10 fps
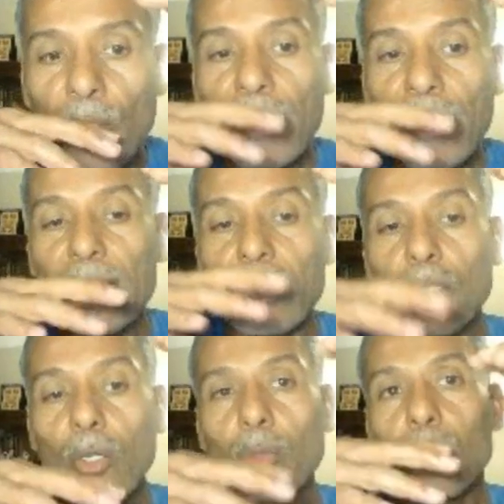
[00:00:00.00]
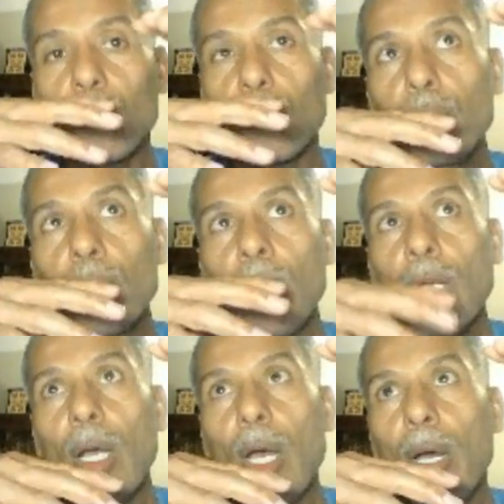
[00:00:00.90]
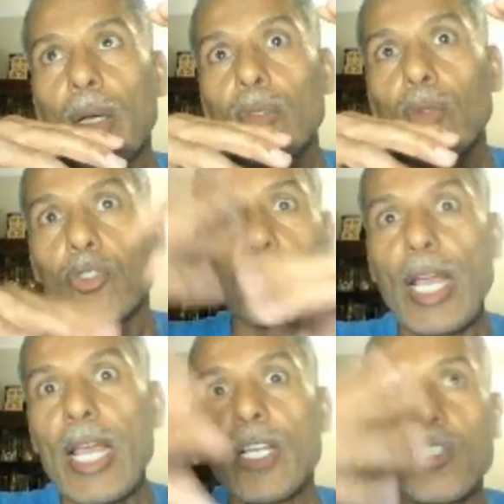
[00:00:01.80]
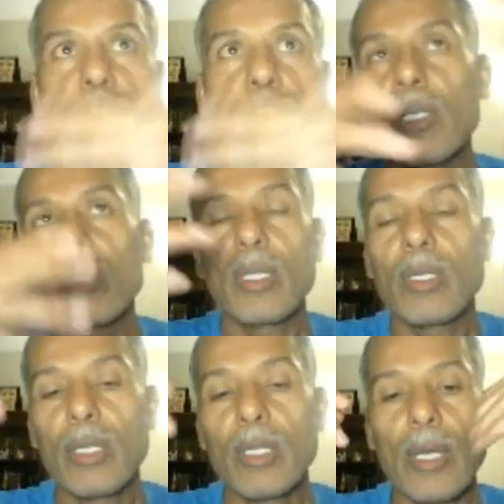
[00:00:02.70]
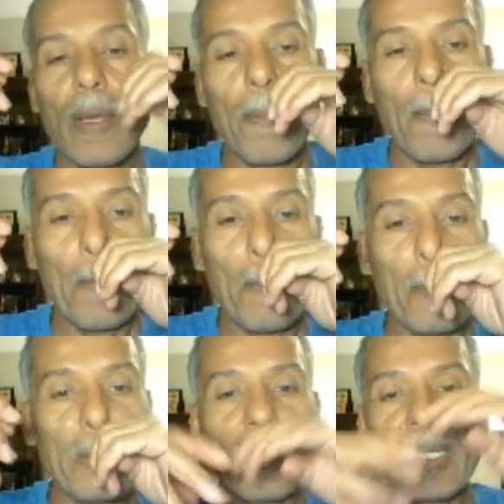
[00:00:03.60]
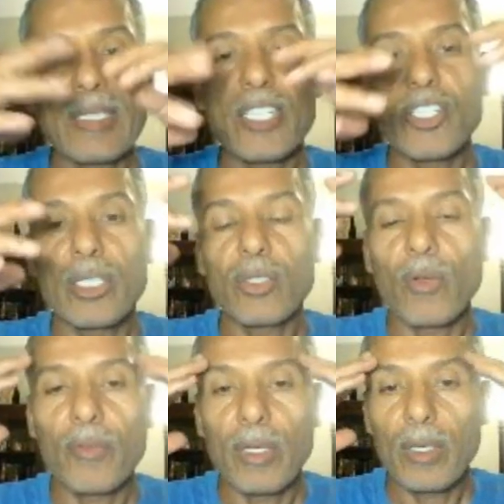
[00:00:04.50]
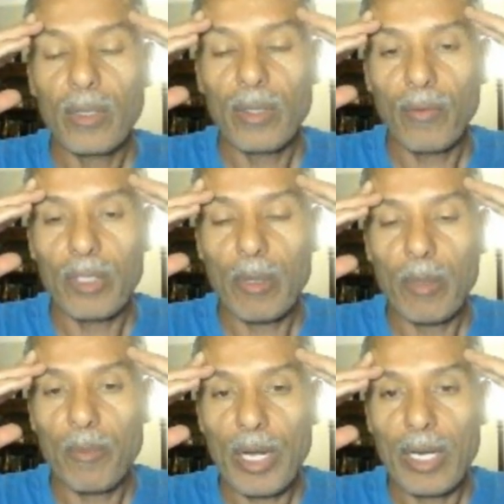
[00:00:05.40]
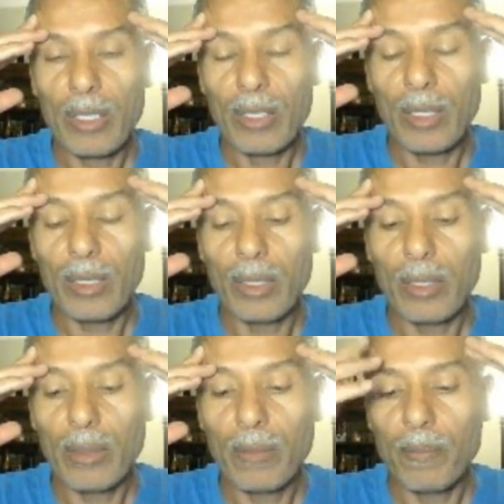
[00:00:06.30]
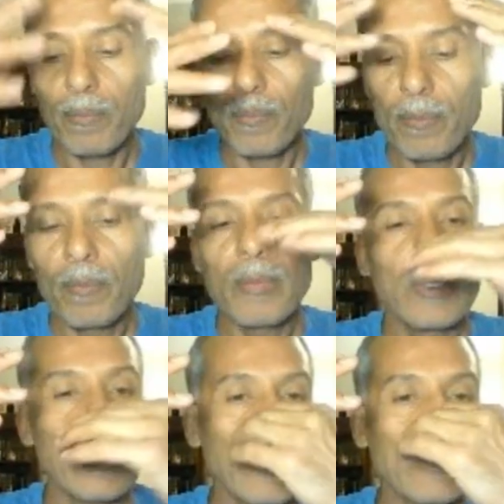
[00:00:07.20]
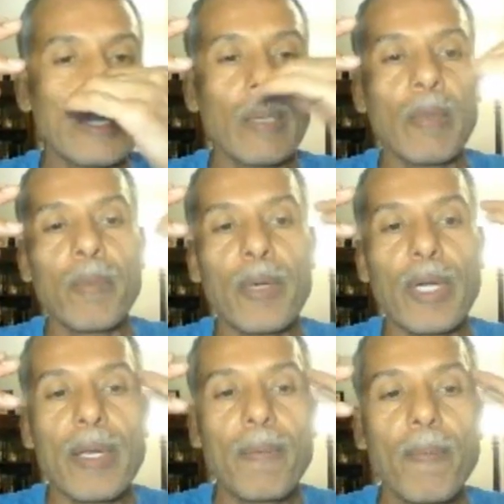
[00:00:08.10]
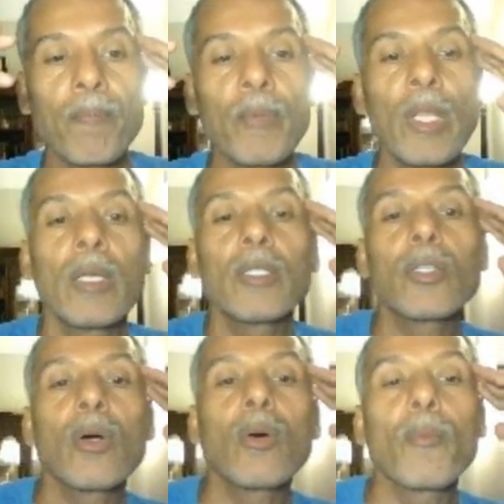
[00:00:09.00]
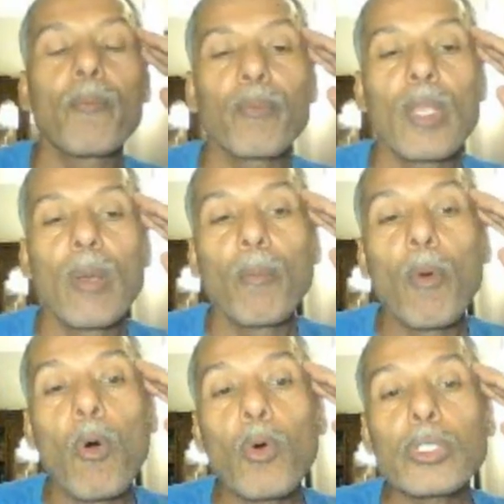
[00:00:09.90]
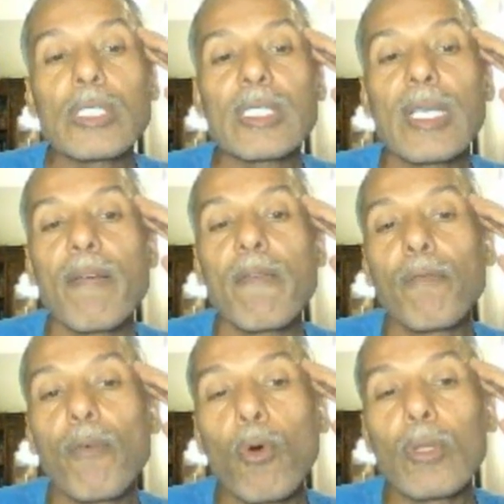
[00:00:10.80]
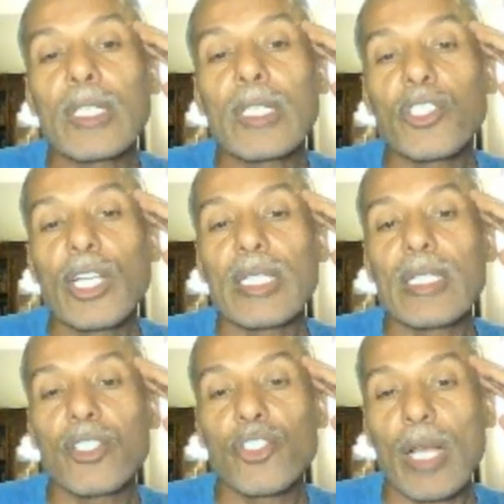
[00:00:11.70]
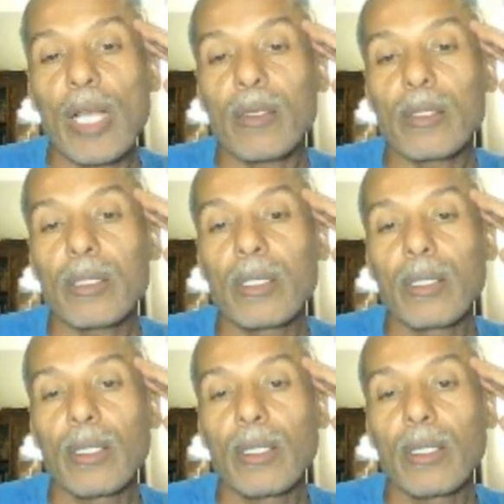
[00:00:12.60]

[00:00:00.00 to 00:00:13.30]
that is going to change the conditions of the membrane, the cell membrane. So most voltage gated channels